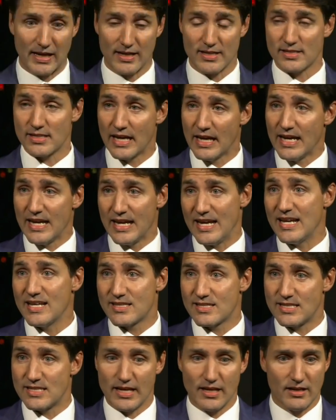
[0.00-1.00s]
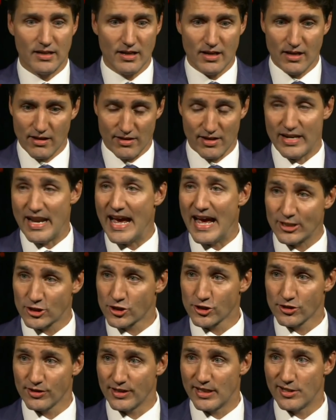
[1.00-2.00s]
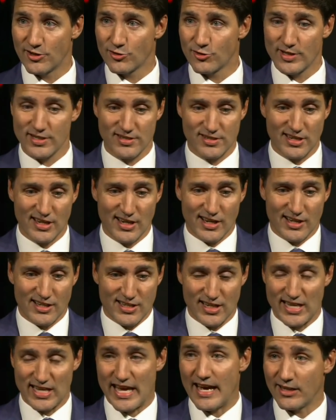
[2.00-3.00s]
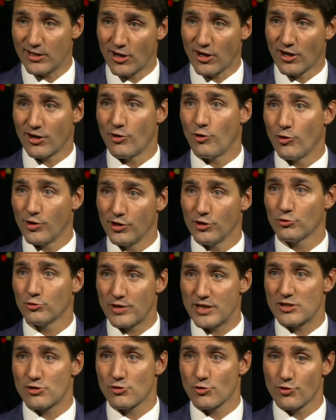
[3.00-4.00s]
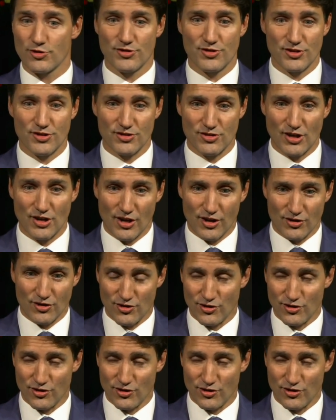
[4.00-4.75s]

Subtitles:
because it's in the national interest to get our oil resources